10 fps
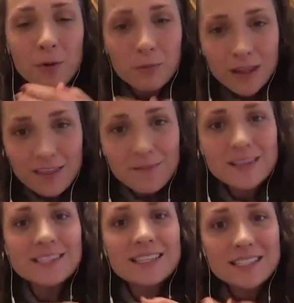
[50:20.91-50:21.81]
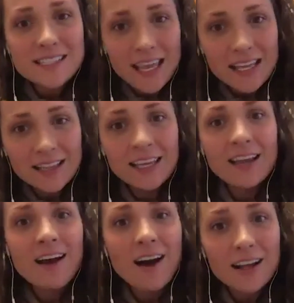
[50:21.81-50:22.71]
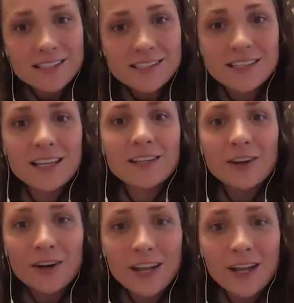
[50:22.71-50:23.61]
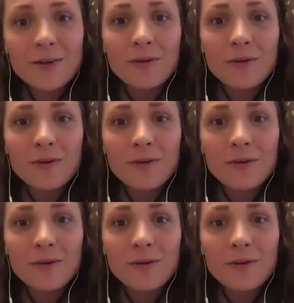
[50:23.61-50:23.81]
A rhythm is the daily, constant learning,